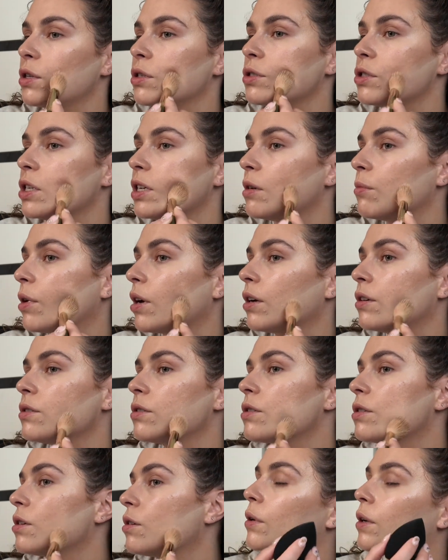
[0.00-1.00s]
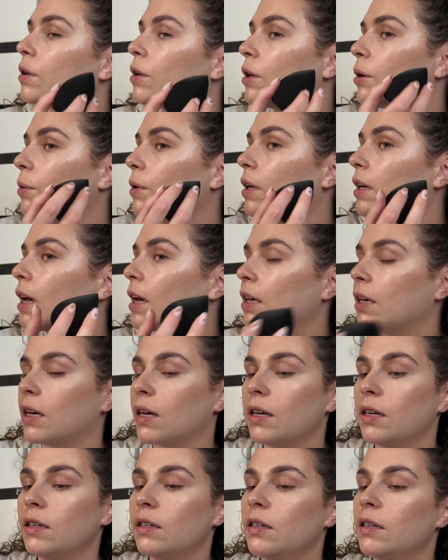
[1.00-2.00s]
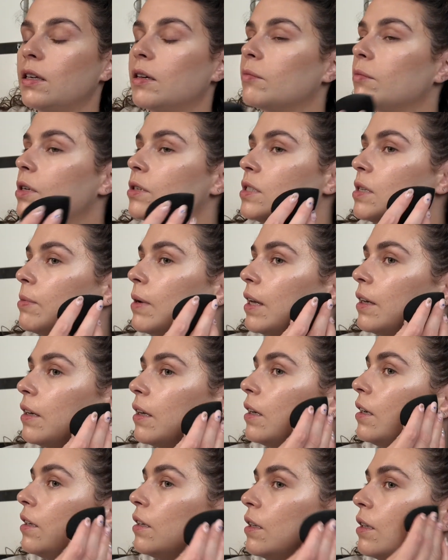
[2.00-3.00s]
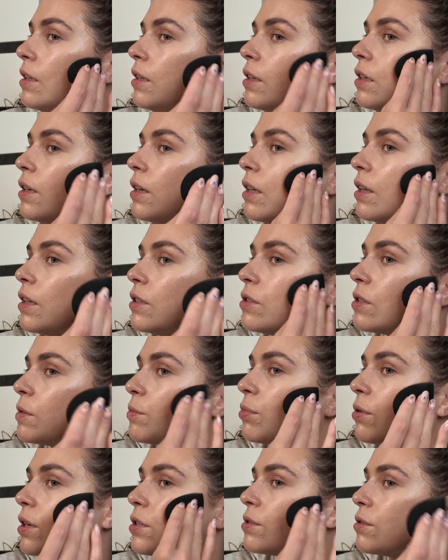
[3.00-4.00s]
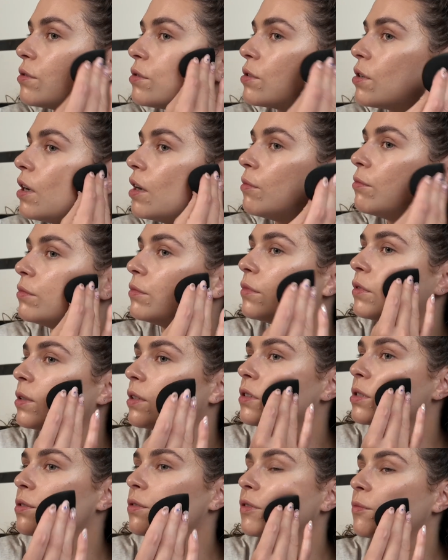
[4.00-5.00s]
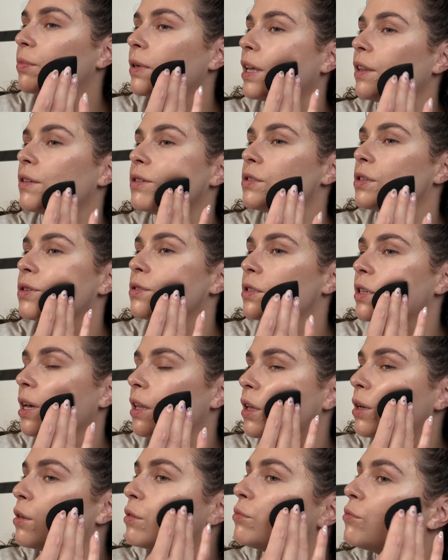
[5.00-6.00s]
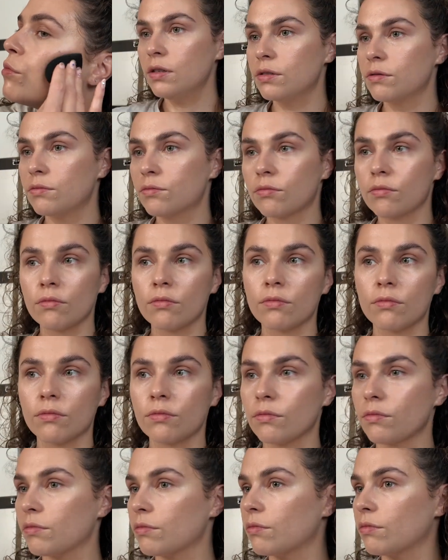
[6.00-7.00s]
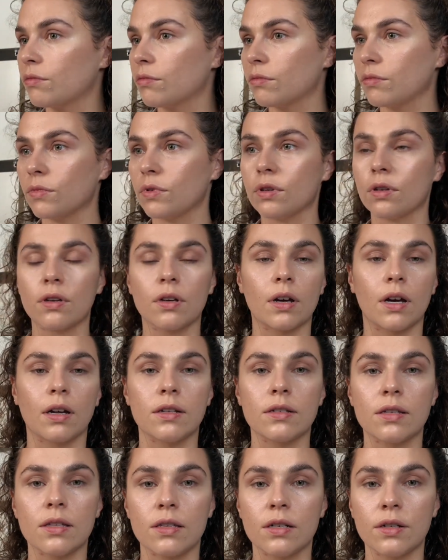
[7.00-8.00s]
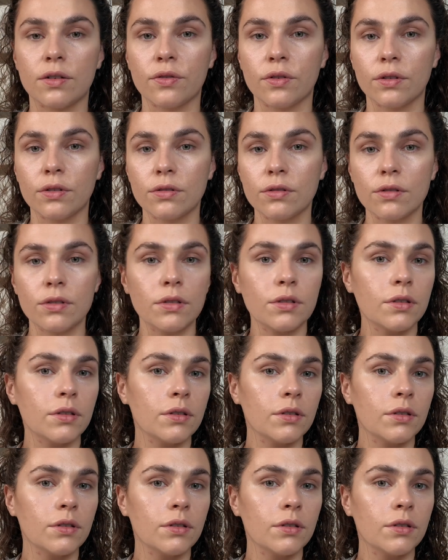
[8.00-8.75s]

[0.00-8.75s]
cheekbones. You want to get your beauty blender and then just press on top and sort of blend the two together. You can kind of see the difference.